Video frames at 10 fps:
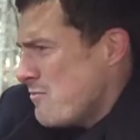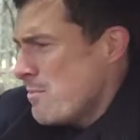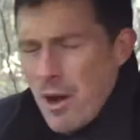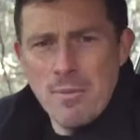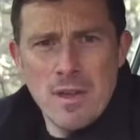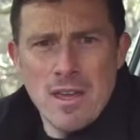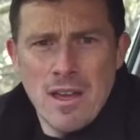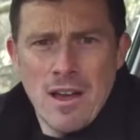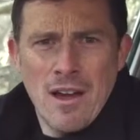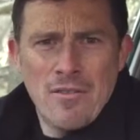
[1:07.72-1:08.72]
remind me
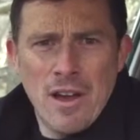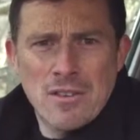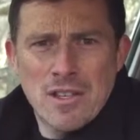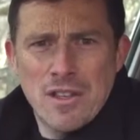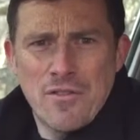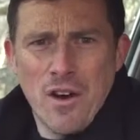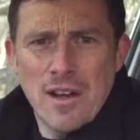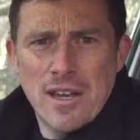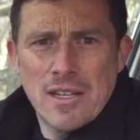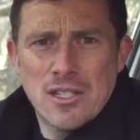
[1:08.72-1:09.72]
of those that you'd
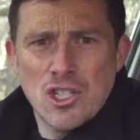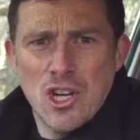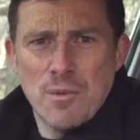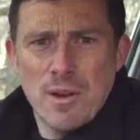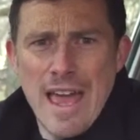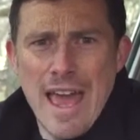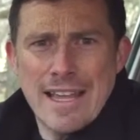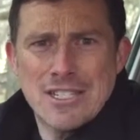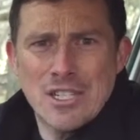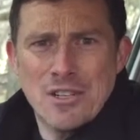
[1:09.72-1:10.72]
find in a German
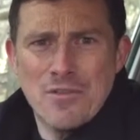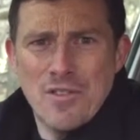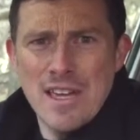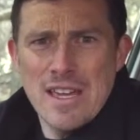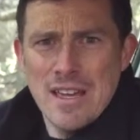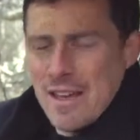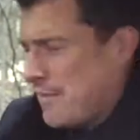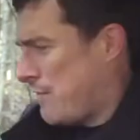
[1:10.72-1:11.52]
SUV. In